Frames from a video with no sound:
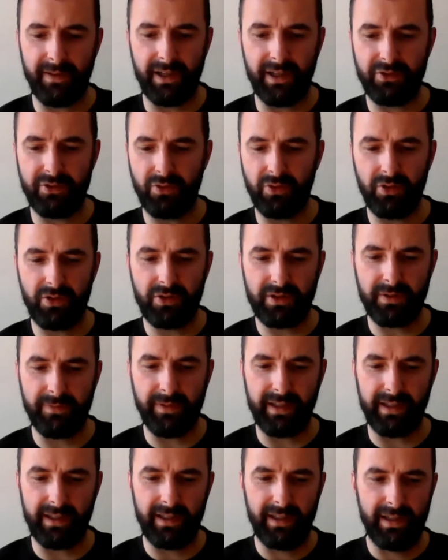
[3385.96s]
very true, because I
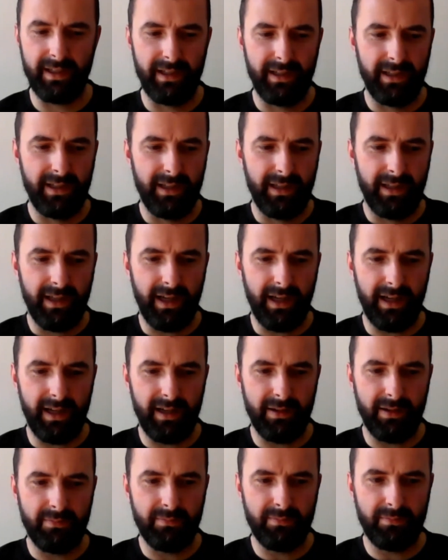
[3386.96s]
think
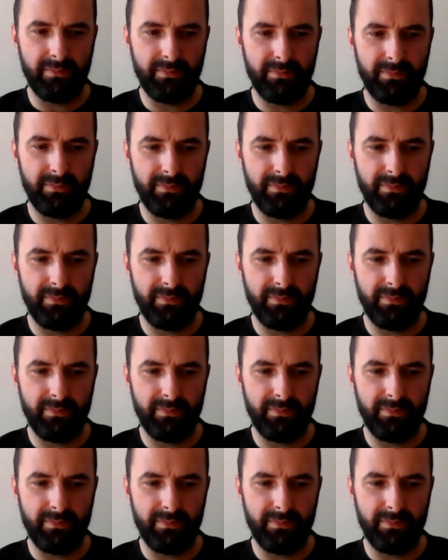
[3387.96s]
um,